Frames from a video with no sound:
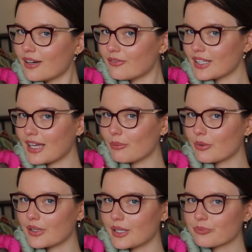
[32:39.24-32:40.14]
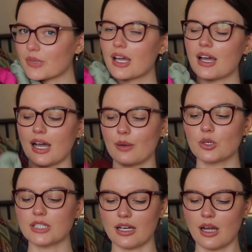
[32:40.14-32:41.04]
I'm really happy with it. I
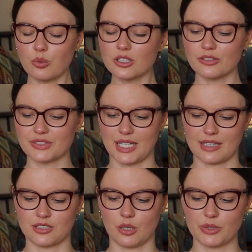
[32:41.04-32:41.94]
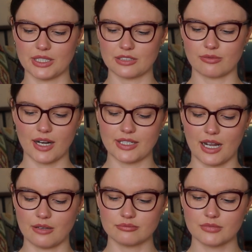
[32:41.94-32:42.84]
would love to cast on with this right
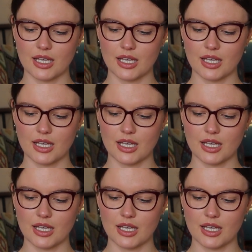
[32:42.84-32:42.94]
now,